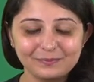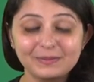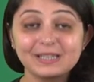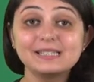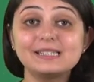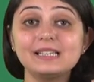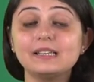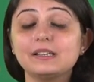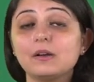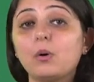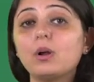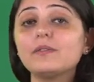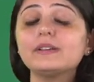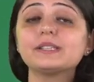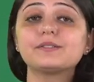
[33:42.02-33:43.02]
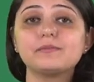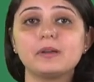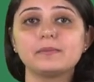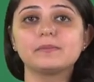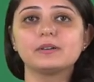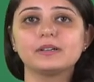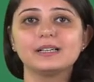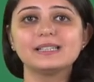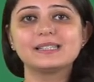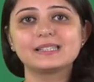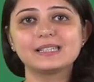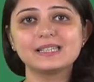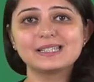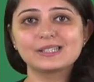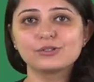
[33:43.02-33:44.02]
Because see, always remember,
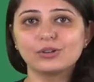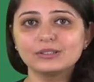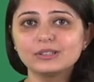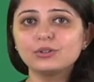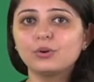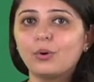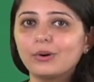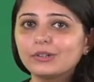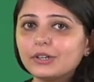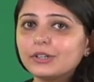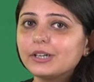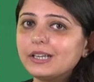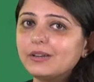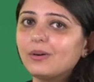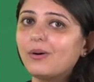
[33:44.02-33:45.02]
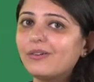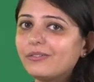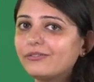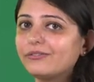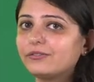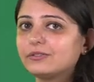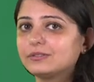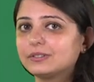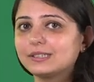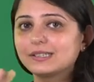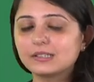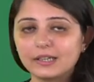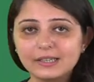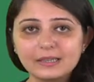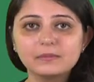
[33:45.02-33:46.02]
it's not the quantity of the
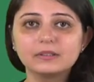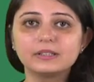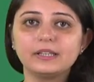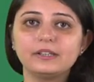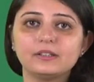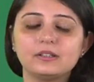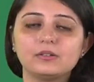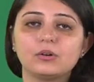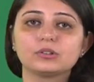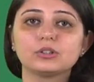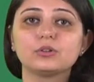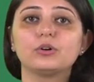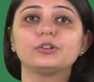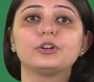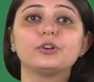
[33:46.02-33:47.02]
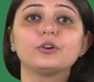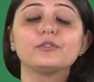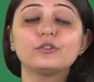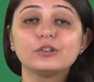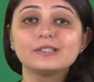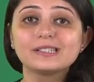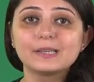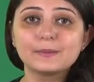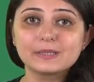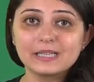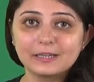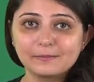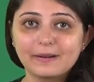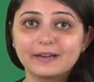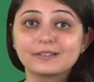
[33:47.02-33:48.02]
study material or the quantity of concepts
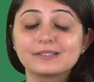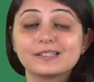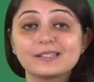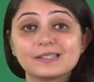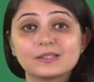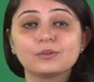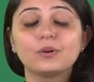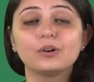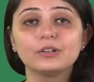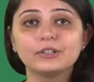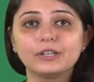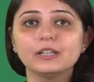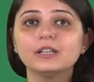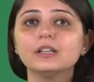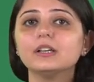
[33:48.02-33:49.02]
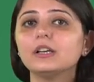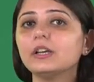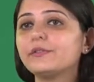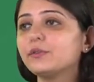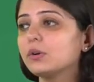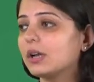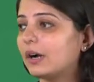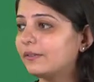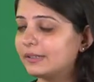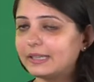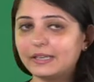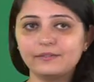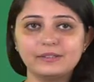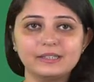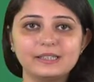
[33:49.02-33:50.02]
that matters, it's the quality. If you'll cover
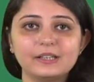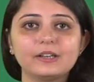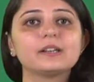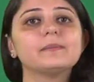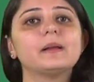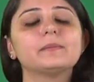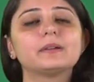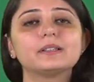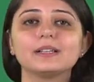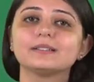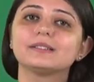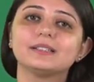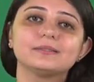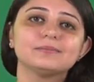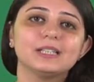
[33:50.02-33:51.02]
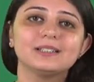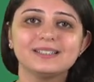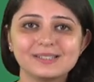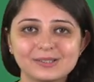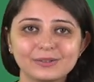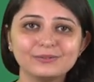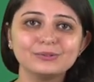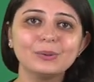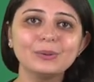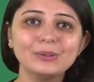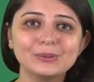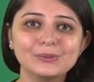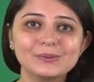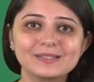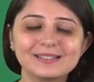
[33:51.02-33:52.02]
everything, remember nothing, it's of no
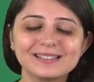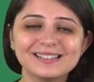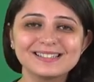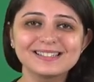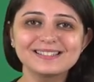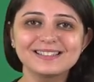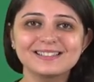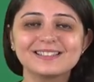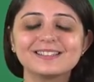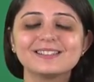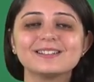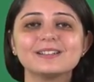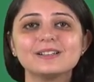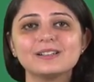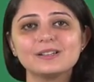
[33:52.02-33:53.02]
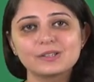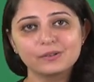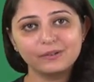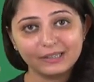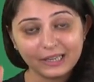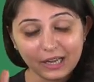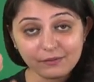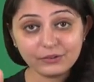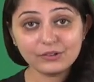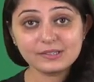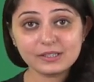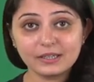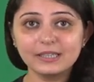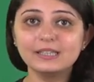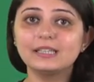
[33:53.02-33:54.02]
use, isn't it? So whatever you're
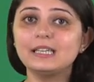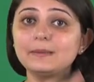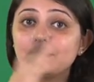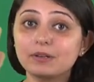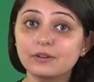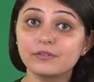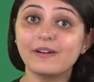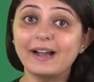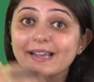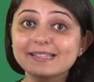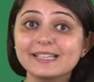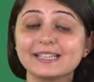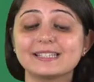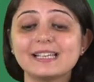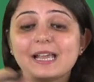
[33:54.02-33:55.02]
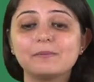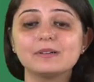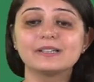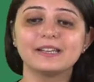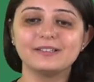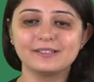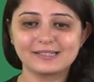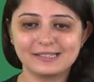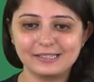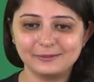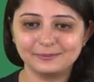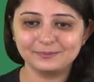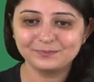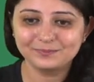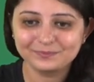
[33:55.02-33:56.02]
studying, keep revising simultaneously.